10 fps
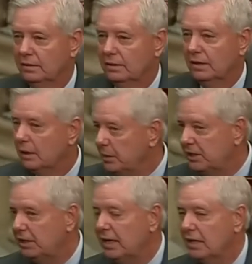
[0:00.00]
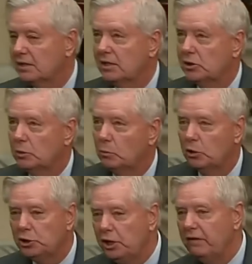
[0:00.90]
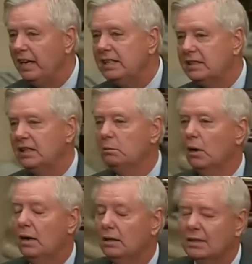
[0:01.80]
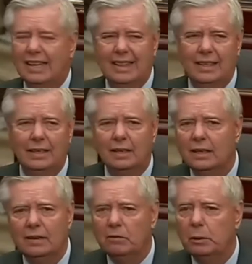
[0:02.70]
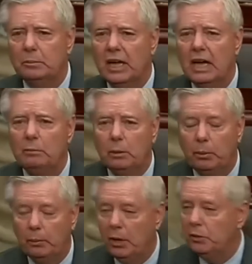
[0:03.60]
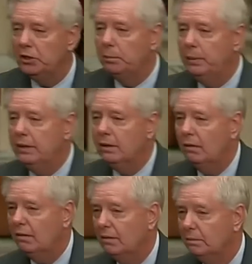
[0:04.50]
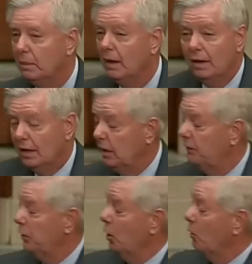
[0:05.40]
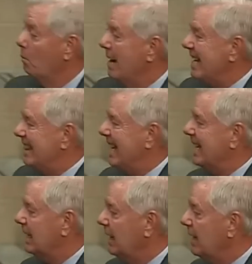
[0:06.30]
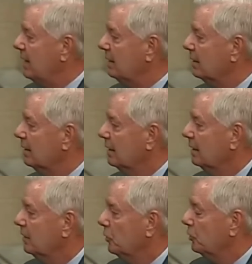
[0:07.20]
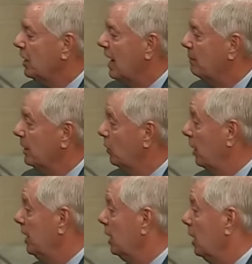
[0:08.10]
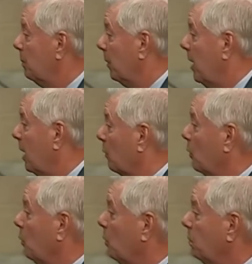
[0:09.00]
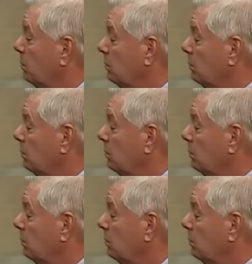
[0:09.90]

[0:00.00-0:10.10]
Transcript: Let me tell you how the system works. You have 18 months, I think, from the time you're promoted to pin on. And if you don't make that gate, your time and grade up or out rule